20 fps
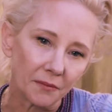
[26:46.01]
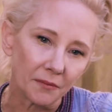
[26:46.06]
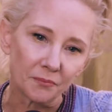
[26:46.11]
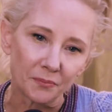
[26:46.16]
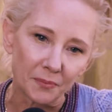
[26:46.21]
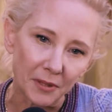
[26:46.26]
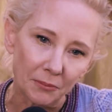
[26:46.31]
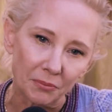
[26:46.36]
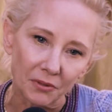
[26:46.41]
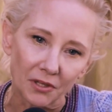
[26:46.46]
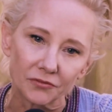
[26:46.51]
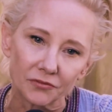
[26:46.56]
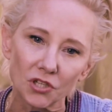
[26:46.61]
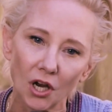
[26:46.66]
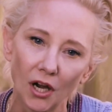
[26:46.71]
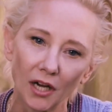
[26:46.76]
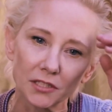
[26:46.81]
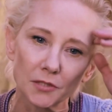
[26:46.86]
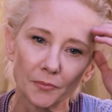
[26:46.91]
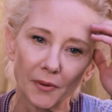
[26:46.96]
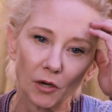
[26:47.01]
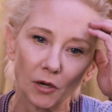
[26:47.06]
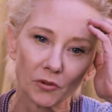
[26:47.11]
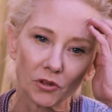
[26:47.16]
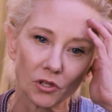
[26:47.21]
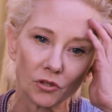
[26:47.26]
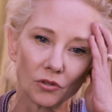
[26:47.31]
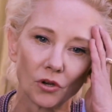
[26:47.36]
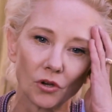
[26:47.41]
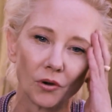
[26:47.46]
that people have talked
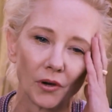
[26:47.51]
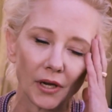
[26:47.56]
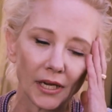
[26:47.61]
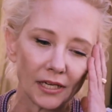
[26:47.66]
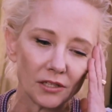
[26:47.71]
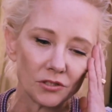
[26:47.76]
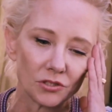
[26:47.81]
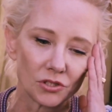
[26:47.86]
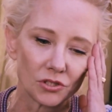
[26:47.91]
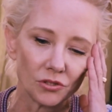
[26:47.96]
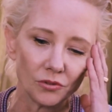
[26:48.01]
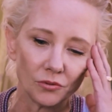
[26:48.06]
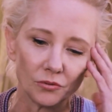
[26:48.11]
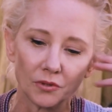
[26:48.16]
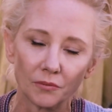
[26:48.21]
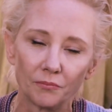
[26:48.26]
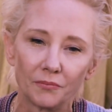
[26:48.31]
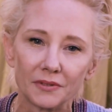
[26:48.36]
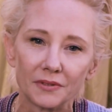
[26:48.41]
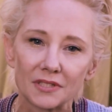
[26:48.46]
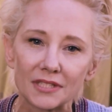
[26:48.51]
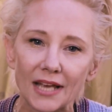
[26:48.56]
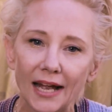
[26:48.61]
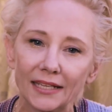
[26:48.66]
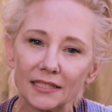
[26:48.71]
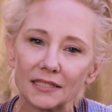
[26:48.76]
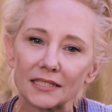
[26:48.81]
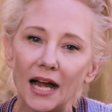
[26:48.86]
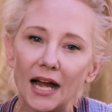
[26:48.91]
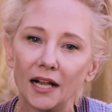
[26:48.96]
about with you going into
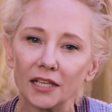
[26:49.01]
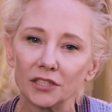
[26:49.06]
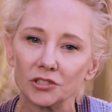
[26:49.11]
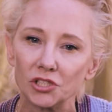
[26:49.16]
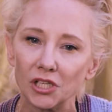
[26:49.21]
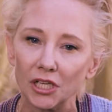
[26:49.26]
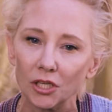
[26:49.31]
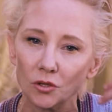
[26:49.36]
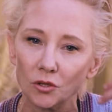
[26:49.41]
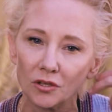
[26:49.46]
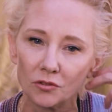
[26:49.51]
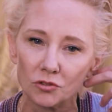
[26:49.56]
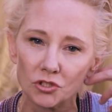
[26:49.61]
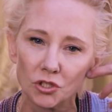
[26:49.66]
Scientology?